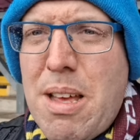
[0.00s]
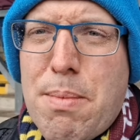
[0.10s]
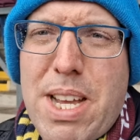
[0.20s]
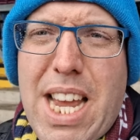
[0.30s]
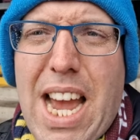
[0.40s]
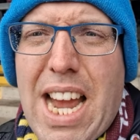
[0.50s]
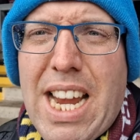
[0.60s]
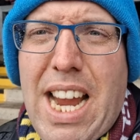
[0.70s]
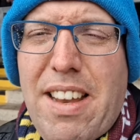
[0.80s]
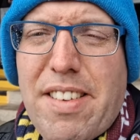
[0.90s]
But yeah,
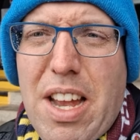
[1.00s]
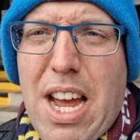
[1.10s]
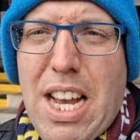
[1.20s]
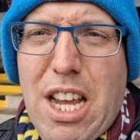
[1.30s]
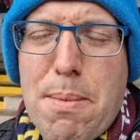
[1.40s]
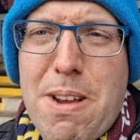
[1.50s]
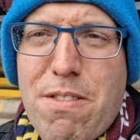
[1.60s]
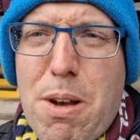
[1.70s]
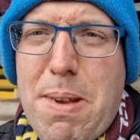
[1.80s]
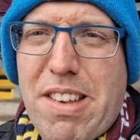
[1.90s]
it's a little bit
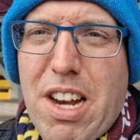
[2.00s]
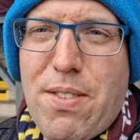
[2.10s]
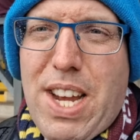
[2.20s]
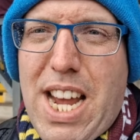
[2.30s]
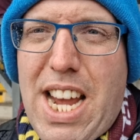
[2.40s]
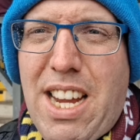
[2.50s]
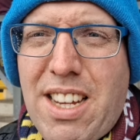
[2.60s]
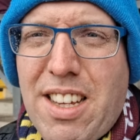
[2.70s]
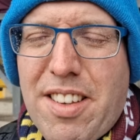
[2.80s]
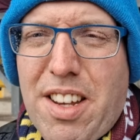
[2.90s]
rubbish over here,
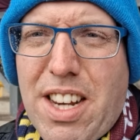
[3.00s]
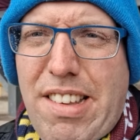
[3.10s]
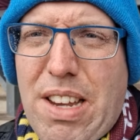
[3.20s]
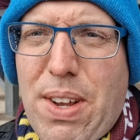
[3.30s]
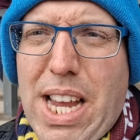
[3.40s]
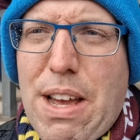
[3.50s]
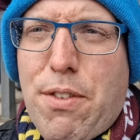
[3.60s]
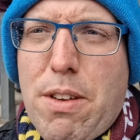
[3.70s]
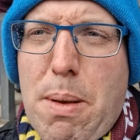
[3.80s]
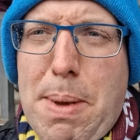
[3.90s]
so I'm going to see if I can get
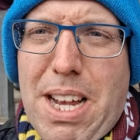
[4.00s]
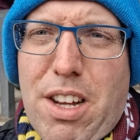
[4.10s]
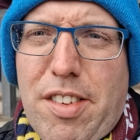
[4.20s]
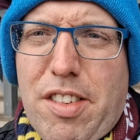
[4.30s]
further back or